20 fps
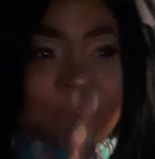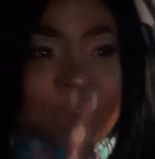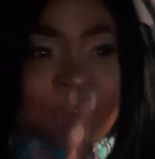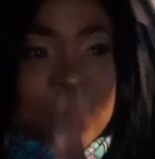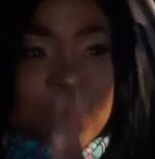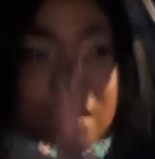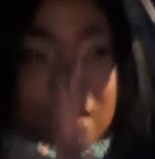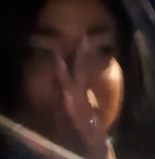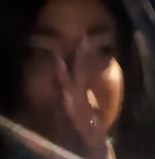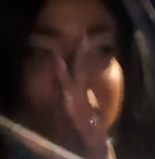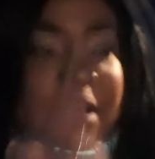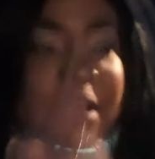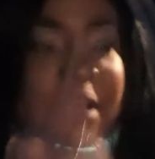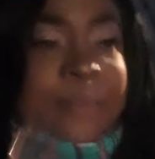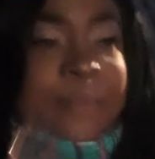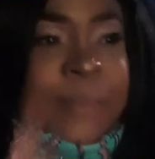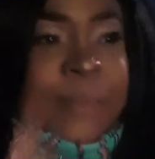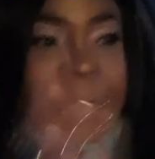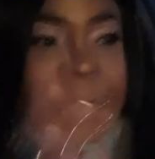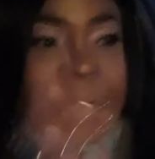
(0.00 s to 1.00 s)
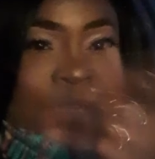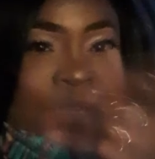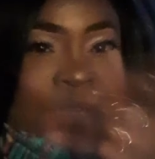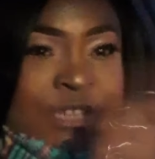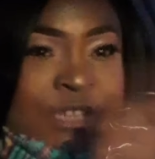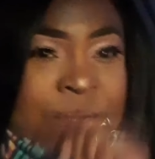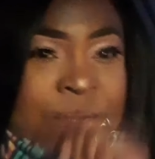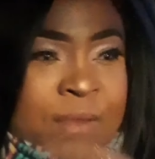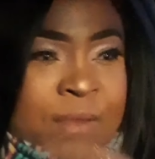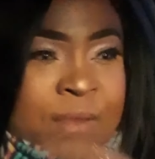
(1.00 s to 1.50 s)
you can snip them and they can
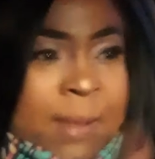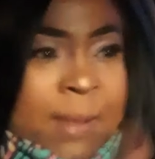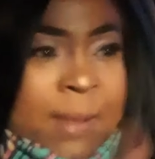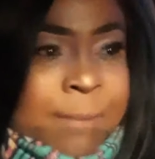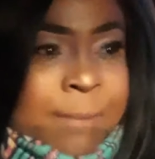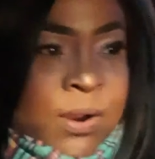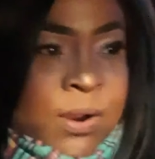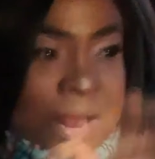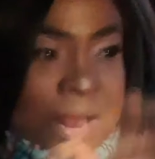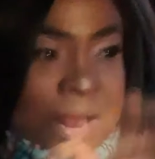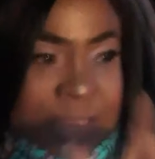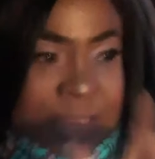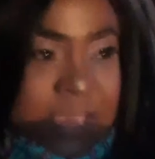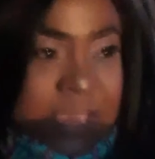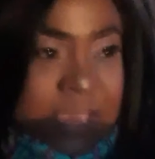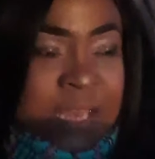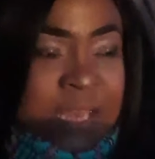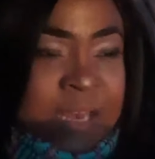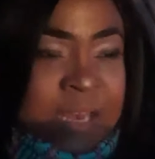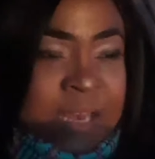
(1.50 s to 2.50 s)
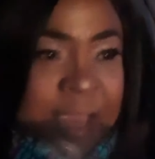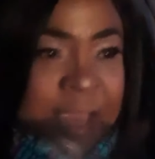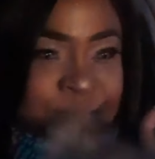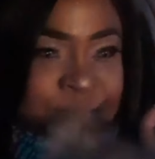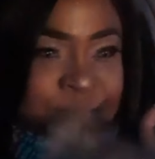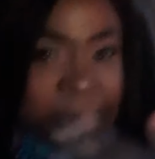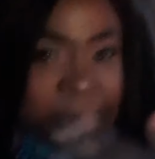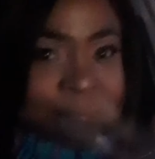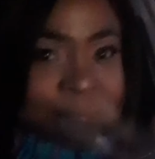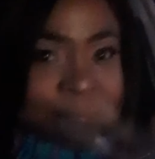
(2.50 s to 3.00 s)
tear off your number at the end, like
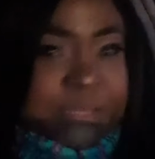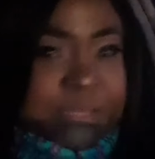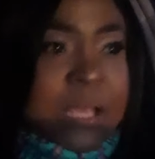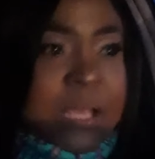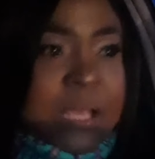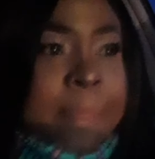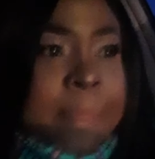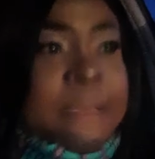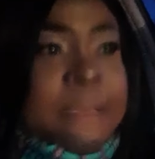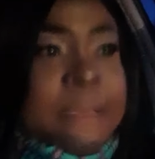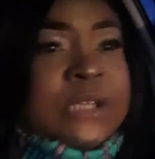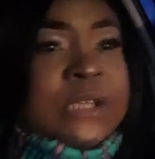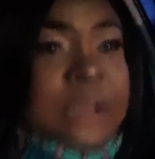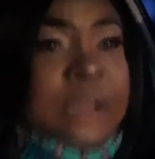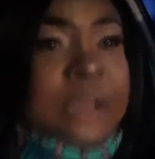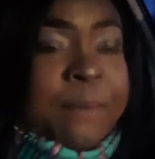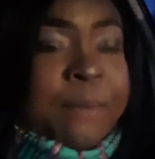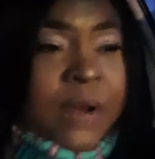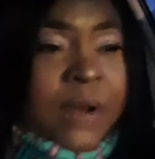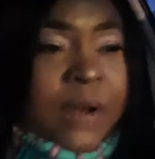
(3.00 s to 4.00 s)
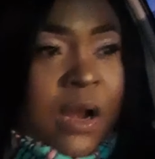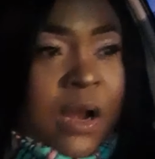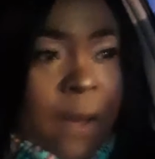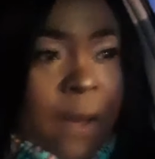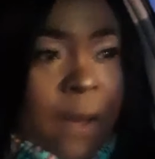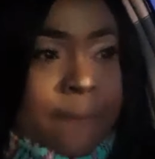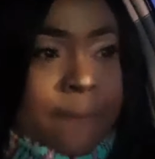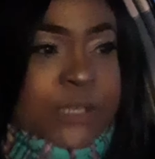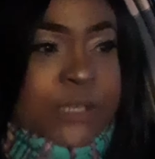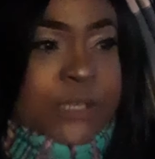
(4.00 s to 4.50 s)
flaps. So I print out a whole
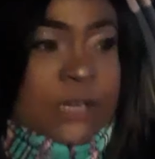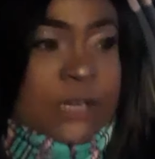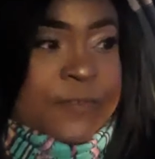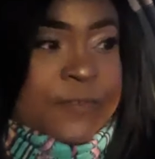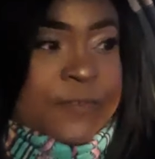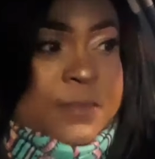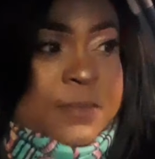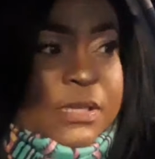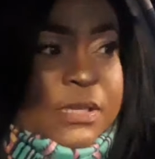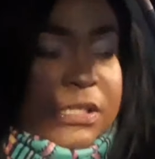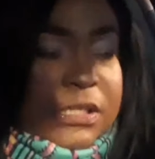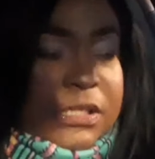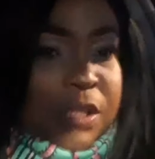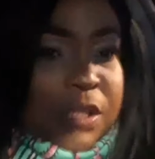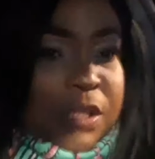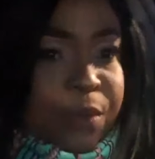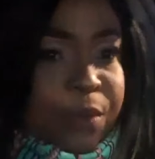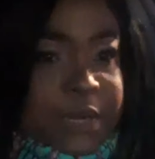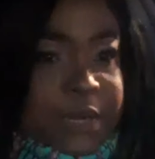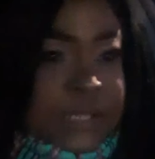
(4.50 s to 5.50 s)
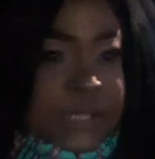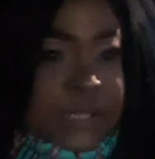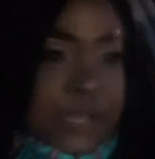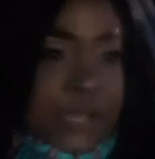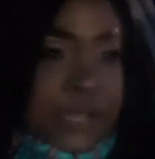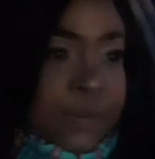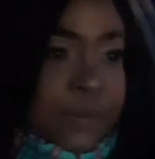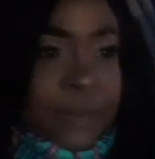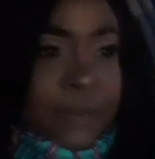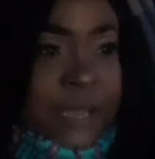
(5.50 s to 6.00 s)
bunch of them from this career
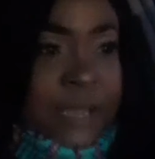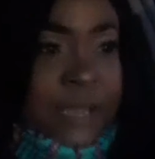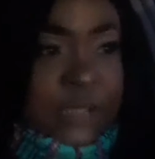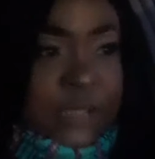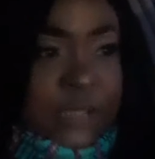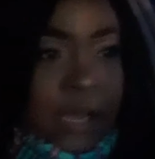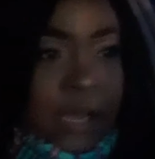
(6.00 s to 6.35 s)
center place, like